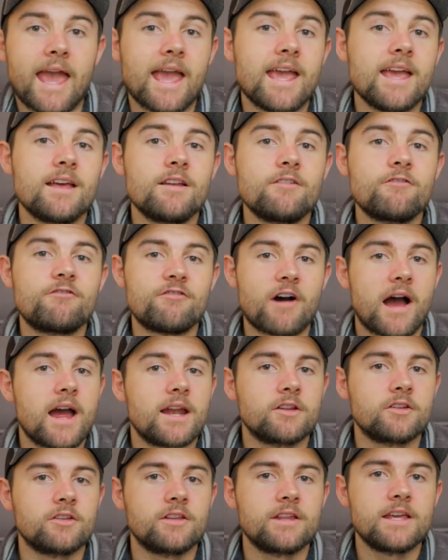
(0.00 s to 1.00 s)
And
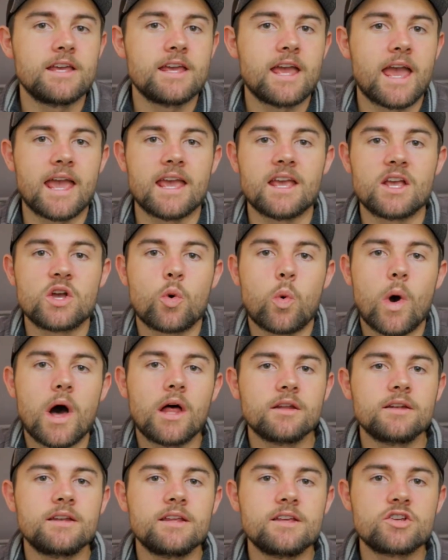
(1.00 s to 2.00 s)
finally, a
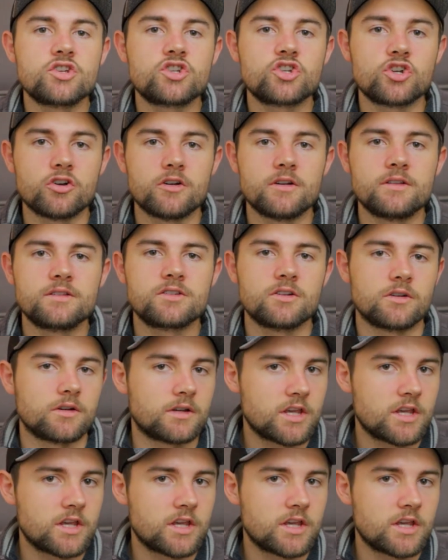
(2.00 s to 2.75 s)
quality assurance, or